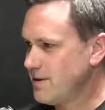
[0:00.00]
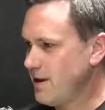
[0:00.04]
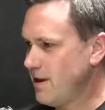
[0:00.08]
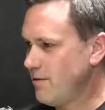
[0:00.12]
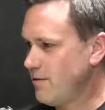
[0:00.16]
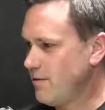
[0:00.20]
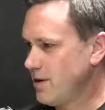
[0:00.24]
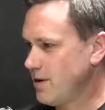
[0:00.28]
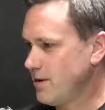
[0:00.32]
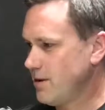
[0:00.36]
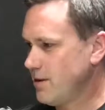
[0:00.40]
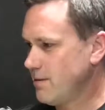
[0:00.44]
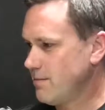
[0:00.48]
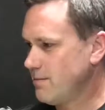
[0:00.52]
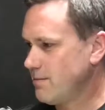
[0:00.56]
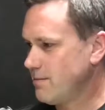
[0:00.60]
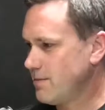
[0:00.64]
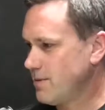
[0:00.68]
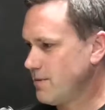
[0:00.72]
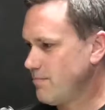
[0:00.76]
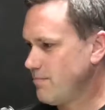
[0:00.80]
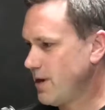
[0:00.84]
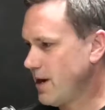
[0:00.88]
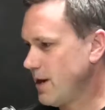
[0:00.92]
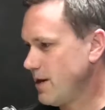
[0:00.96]

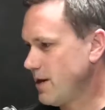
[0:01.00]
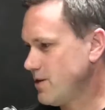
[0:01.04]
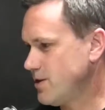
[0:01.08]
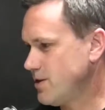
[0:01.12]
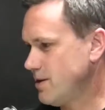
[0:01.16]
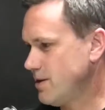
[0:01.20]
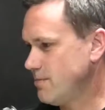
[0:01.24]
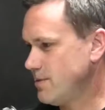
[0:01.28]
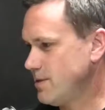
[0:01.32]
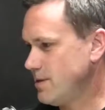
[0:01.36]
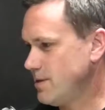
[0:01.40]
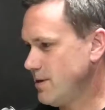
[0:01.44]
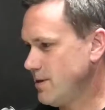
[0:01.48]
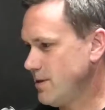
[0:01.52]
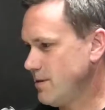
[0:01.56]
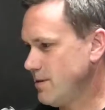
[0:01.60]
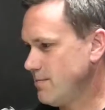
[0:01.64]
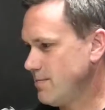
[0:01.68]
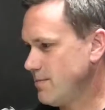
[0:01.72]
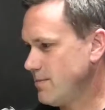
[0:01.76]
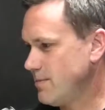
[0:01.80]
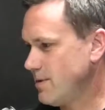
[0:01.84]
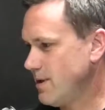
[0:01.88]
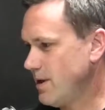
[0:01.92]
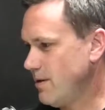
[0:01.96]
having the partnership
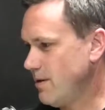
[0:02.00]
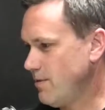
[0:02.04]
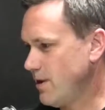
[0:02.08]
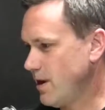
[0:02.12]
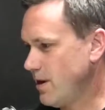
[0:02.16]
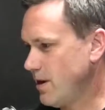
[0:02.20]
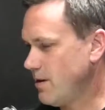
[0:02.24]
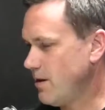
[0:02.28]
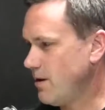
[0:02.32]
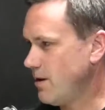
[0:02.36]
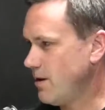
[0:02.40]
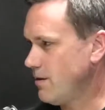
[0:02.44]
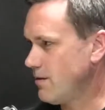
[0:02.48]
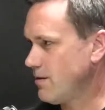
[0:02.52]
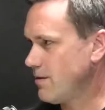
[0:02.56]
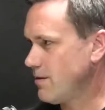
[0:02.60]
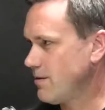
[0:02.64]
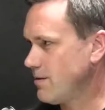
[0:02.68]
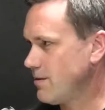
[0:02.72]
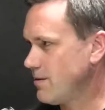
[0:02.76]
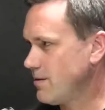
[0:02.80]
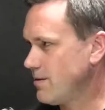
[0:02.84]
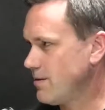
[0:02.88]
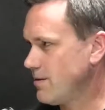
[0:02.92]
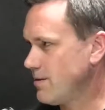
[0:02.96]
to have that kind of
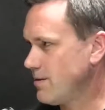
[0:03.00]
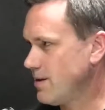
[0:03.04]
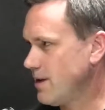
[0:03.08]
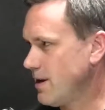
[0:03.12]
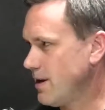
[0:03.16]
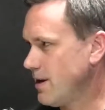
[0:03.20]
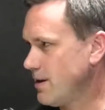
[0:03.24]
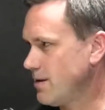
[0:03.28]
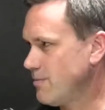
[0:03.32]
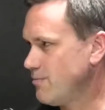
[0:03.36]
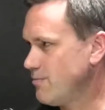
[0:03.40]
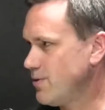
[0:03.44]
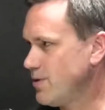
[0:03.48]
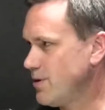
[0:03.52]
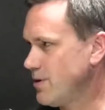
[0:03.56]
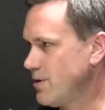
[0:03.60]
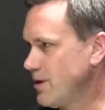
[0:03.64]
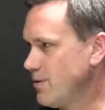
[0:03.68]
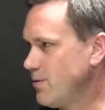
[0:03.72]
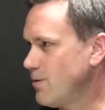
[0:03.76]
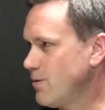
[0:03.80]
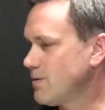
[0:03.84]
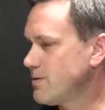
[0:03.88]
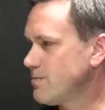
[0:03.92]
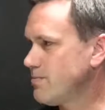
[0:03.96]

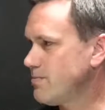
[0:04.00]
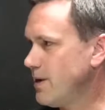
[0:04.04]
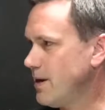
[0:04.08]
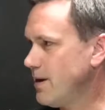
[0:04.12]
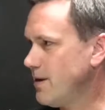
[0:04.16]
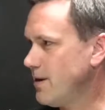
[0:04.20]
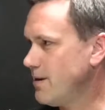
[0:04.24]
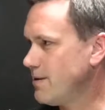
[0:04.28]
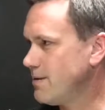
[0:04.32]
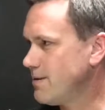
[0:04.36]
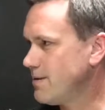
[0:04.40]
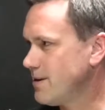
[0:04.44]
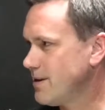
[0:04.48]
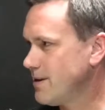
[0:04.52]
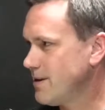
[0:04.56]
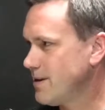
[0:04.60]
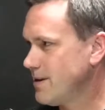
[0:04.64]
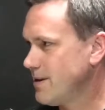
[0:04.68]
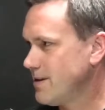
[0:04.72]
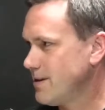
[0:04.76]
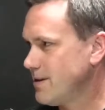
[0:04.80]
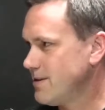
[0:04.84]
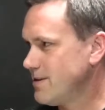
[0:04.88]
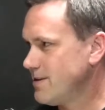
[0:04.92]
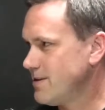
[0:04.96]
computing horsepower
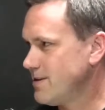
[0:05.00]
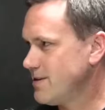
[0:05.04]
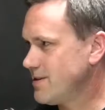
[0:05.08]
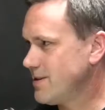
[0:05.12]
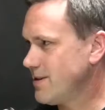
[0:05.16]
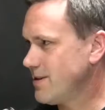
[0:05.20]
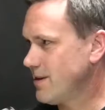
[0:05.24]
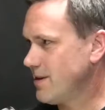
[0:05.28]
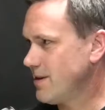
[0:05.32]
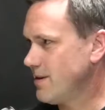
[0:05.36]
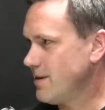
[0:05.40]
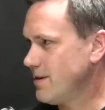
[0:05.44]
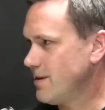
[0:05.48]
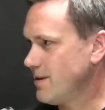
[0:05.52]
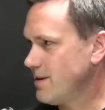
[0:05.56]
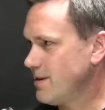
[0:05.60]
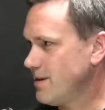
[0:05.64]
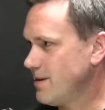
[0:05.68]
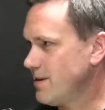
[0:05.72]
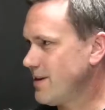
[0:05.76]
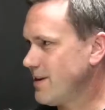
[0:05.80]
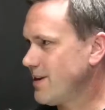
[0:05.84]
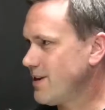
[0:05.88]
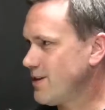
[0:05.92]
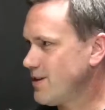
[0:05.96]
just sitting in a
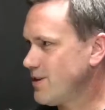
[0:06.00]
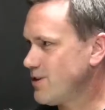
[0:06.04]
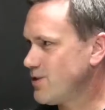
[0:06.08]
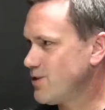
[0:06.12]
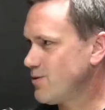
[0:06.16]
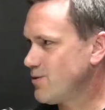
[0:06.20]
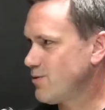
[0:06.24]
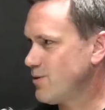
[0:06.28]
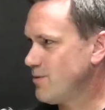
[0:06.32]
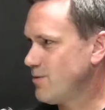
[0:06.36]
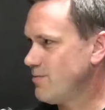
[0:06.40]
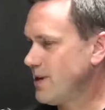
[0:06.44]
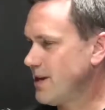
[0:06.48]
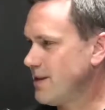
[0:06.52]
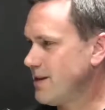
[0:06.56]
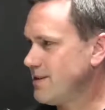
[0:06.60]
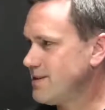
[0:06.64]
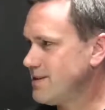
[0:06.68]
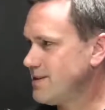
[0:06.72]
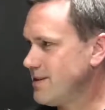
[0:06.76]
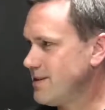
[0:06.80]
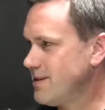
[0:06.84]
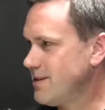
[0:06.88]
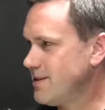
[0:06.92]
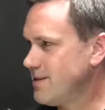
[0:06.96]
little air conditioned room
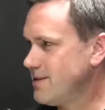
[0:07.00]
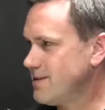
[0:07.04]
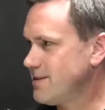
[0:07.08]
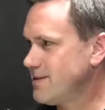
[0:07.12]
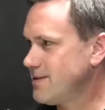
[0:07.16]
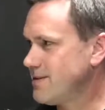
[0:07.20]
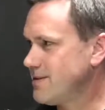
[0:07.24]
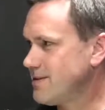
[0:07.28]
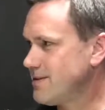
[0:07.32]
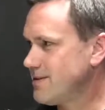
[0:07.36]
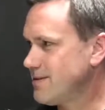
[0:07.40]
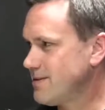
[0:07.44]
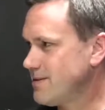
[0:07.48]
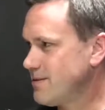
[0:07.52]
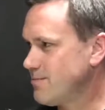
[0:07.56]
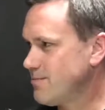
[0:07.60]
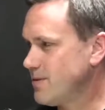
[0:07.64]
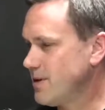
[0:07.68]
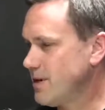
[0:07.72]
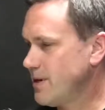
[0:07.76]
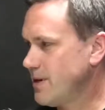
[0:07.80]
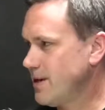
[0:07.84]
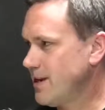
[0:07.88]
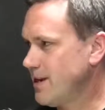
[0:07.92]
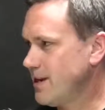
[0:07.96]
downstairs is
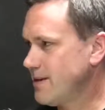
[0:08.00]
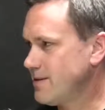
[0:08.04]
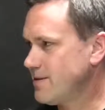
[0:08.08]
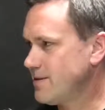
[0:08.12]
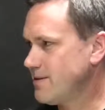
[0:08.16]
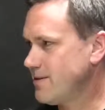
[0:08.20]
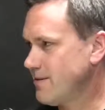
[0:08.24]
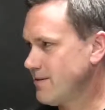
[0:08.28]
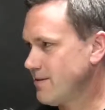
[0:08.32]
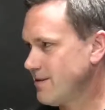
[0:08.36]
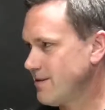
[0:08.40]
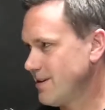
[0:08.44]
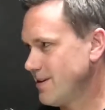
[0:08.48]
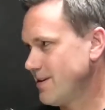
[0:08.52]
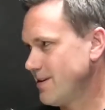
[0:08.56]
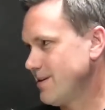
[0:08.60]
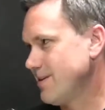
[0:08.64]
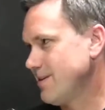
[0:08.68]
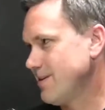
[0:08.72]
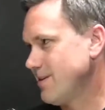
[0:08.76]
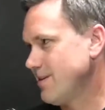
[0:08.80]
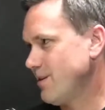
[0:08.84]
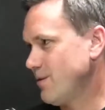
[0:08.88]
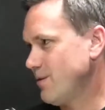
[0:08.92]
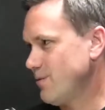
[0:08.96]
pretty neat. It's not
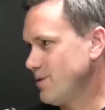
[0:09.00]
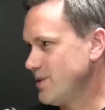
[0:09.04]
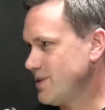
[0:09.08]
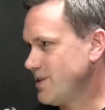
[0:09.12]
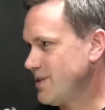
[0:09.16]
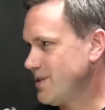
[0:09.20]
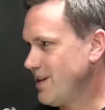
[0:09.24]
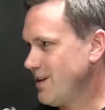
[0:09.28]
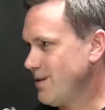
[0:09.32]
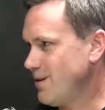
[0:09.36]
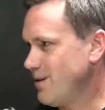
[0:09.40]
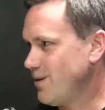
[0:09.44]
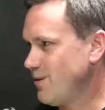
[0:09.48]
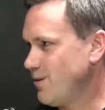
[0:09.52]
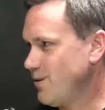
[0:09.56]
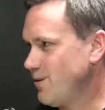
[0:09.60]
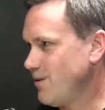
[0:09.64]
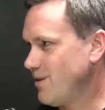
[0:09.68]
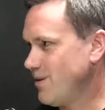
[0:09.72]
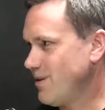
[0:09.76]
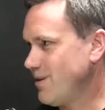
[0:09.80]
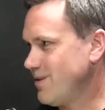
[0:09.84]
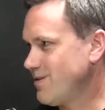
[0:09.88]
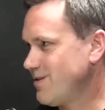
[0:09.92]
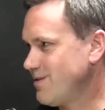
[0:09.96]
like we just had a whole
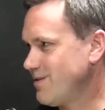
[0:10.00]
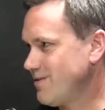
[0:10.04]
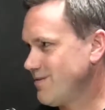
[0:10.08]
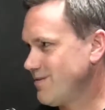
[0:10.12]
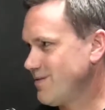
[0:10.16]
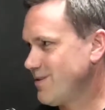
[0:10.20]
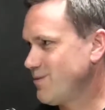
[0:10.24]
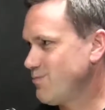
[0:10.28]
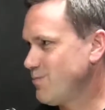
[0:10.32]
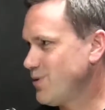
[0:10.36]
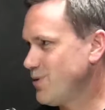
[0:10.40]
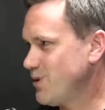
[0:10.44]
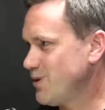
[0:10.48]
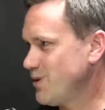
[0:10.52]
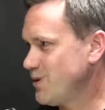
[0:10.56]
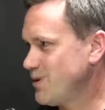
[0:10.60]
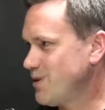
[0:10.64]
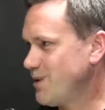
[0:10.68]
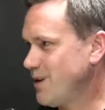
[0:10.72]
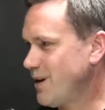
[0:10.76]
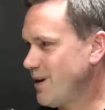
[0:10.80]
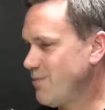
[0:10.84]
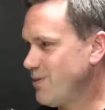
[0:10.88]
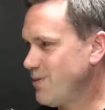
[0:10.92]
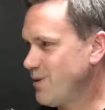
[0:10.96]
lot of computers
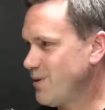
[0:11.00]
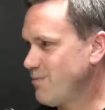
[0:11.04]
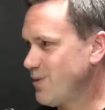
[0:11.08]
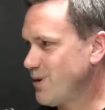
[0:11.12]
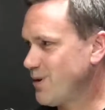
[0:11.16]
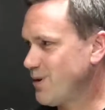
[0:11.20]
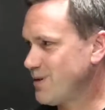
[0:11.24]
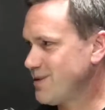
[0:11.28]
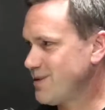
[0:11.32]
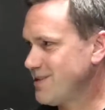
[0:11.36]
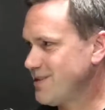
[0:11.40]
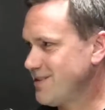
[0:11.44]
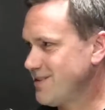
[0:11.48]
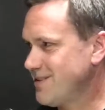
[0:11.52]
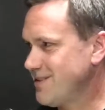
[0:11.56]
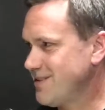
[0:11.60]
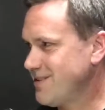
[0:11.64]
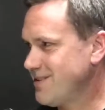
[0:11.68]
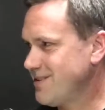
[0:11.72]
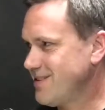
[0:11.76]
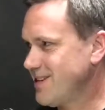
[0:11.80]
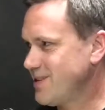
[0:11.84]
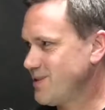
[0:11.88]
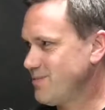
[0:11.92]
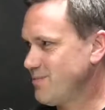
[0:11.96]
turn up in a box.
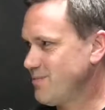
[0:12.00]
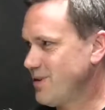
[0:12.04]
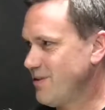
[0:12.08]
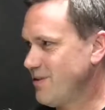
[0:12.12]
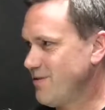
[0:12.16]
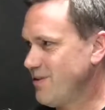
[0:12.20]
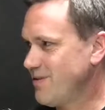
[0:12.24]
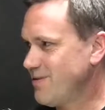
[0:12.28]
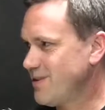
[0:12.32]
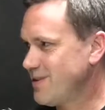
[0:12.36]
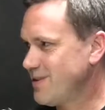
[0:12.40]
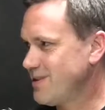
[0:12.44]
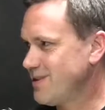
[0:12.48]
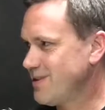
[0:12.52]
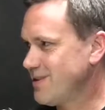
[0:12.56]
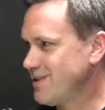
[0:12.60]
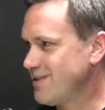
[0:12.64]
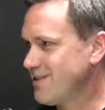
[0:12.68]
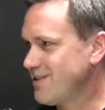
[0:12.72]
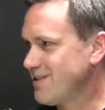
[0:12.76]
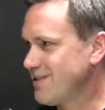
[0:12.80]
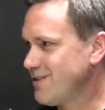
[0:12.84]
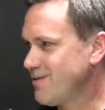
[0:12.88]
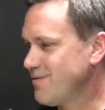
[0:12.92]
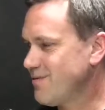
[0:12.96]
It takes a bit of effort
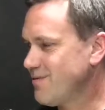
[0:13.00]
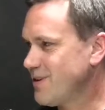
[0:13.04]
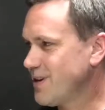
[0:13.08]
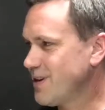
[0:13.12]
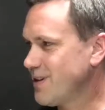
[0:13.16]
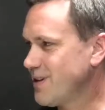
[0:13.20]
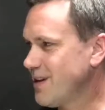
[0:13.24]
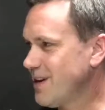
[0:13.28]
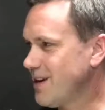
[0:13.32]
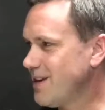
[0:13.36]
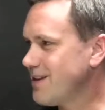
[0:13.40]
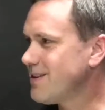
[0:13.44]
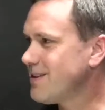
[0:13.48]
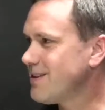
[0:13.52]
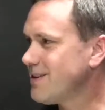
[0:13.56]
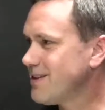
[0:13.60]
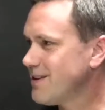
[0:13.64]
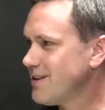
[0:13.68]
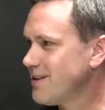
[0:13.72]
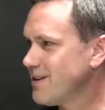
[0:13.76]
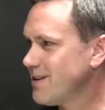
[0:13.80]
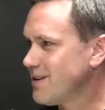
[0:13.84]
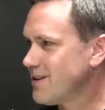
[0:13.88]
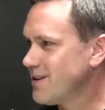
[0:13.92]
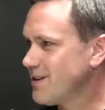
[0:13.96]
to configure that
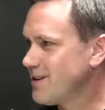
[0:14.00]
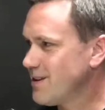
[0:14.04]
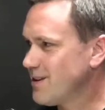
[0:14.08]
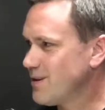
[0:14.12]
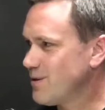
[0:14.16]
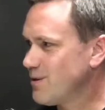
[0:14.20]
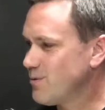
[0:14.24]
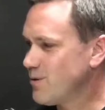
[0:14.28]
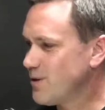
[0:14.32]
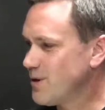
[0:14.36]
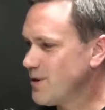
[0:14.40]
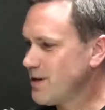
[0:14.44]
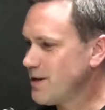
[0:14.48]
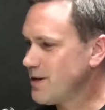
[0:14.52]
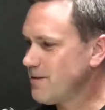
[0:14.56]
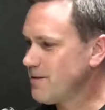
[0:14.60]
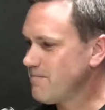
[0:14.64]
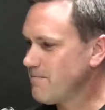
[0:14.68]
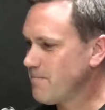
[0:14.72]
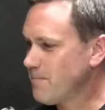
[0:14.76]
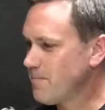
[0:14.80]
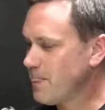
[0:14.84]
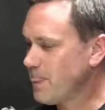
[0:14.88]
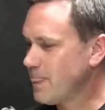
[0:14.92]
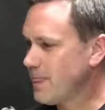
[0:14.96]
and get it
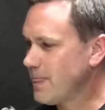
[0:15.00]
working.